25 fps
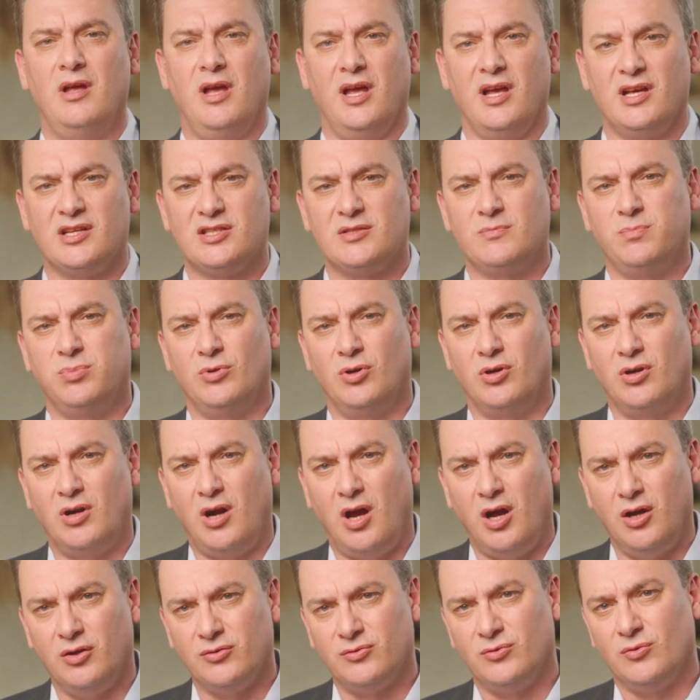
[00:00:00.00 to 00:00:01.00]
explore
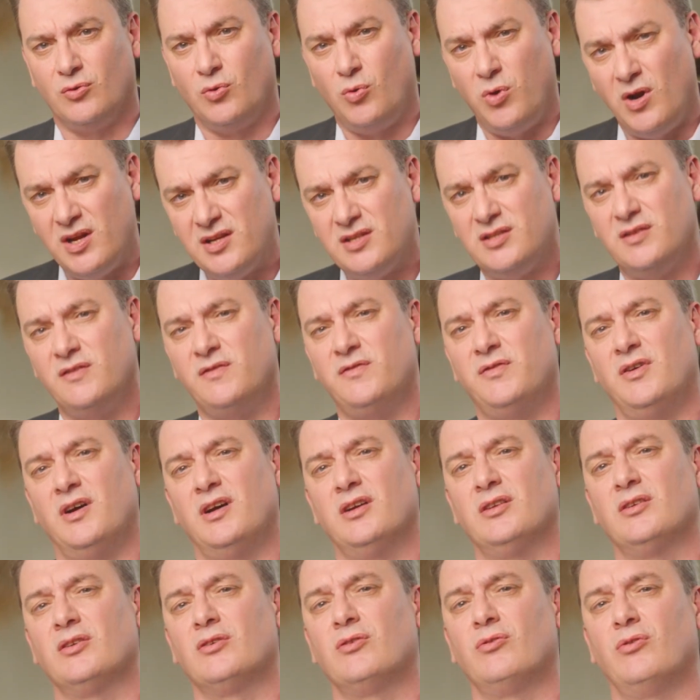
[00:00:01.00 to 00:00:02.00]
how to
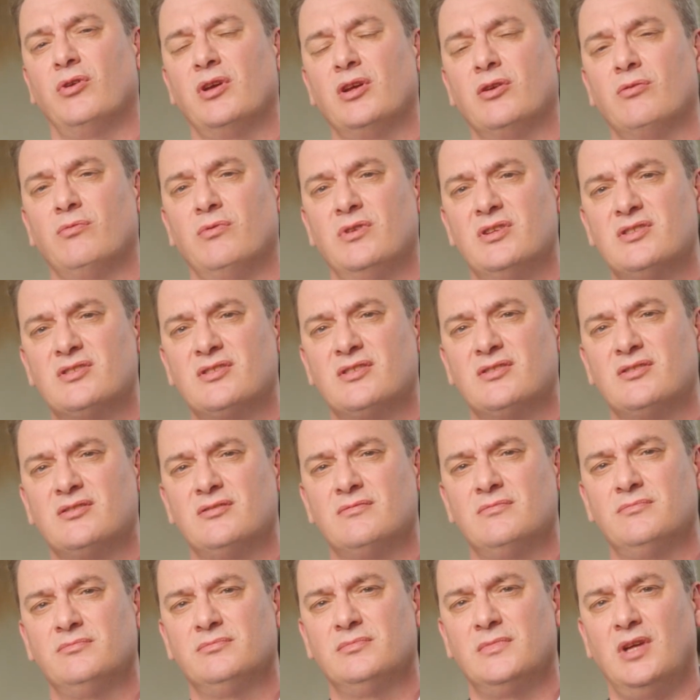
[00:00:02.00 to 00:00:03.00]
quantify the growing
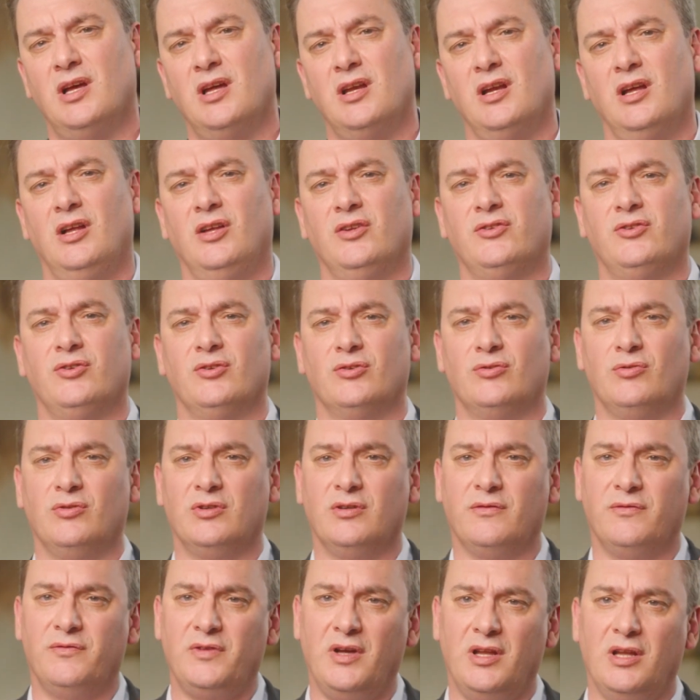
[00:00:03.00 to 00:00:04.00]
risks and also to
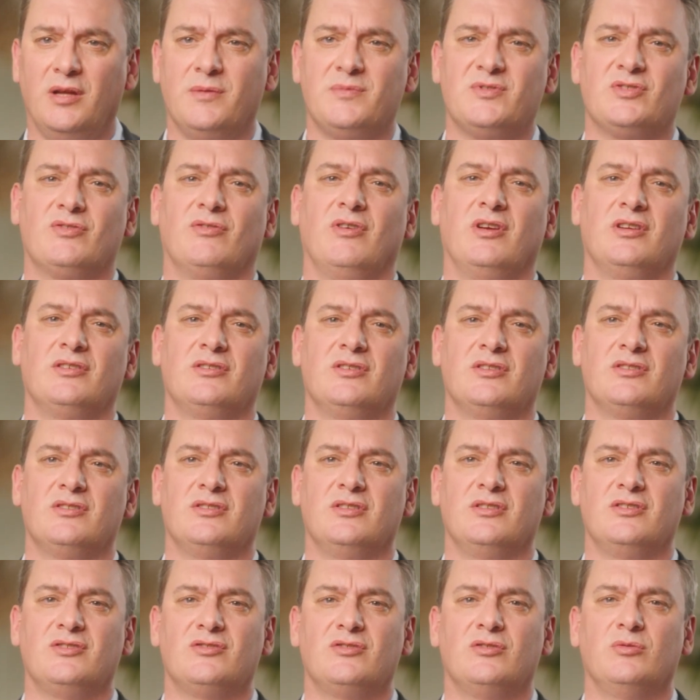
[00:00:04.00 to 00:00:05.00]
develop
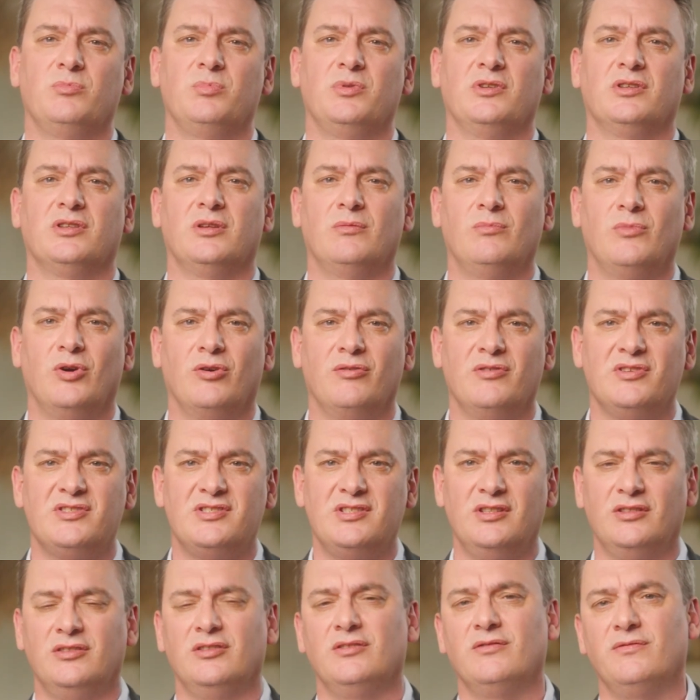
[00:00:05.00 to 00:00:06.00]
strategies to build a more
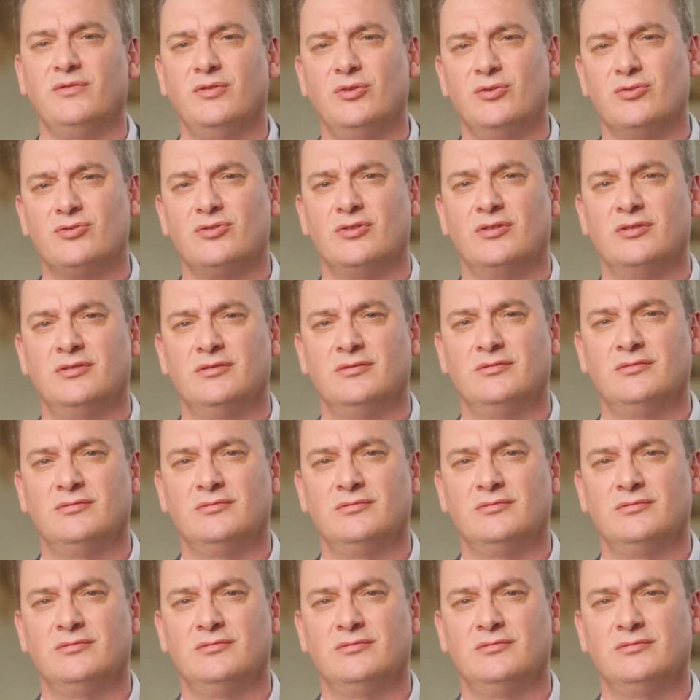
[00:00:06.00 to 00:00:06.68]
resilient future.